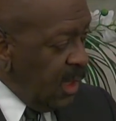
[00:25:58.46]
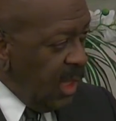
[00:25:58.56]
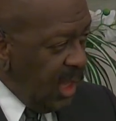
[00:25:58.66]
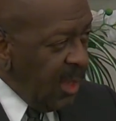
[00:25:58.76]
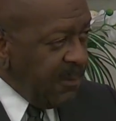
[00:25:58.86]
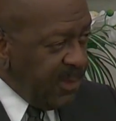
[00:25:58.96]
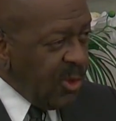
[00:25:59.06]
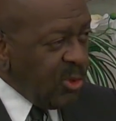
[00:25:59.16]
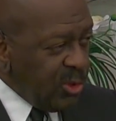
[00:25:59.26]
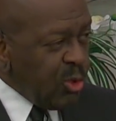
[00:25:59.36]
of those
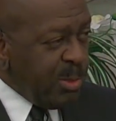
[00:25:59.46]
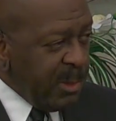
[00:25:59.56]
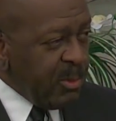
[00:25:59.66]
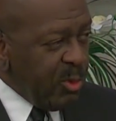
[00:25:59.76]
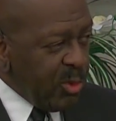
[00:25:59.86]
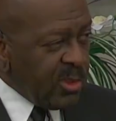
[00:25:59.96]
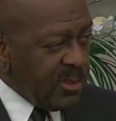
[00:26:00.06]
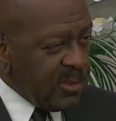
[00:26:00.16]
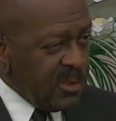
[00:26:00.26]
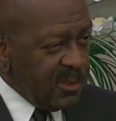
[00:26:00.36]
two people who are in the,
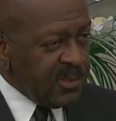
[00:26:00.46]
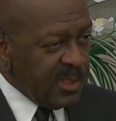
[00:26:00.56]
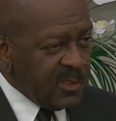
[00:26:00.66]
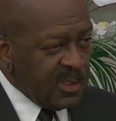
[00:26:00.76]
the front seat.